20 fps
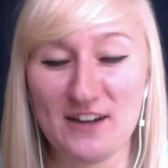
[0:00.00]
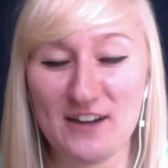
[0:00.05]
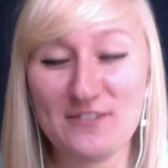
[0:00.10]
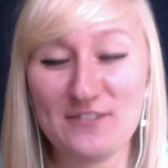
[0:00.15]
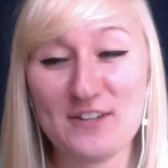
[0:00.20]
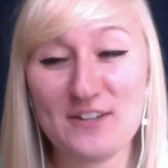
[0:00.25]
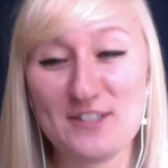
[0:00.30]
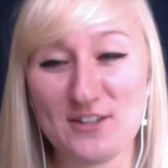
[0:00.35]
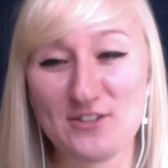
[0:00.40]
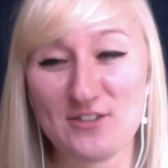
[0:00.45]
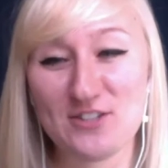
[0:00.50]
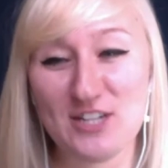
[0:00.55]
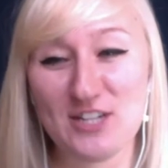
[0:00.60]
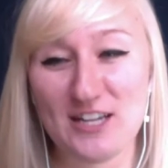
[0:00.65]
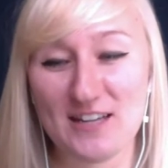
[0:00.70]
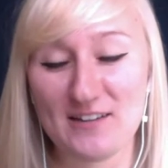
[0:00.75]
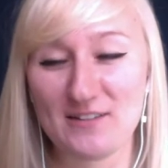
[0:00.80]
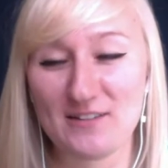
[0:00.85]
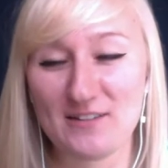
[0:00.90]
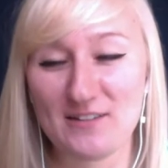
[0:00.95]
I friend zone
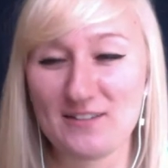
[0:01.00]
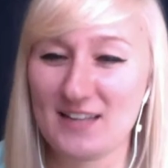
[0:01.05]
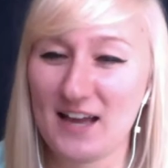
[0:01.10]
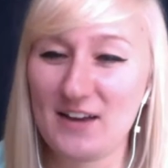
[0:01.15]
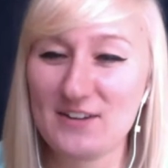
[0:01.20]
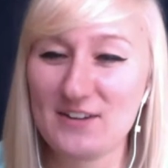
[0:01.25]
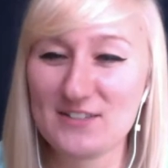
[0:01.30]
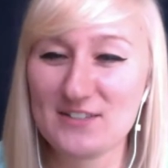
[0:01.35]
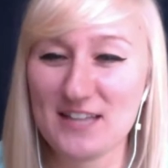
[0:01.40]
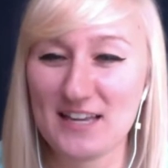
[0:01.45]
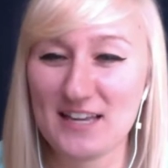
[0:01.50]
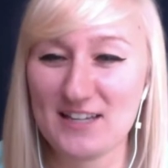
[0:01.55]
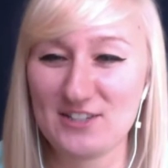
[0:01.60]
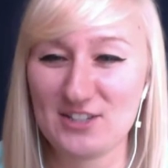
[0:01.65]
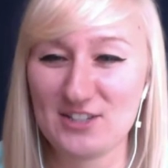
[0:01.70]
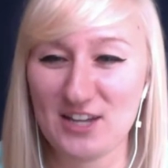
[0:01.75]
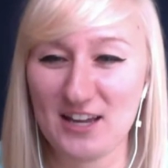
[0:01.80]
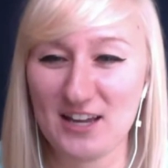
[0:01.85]
Chie. How do you say it? Chie?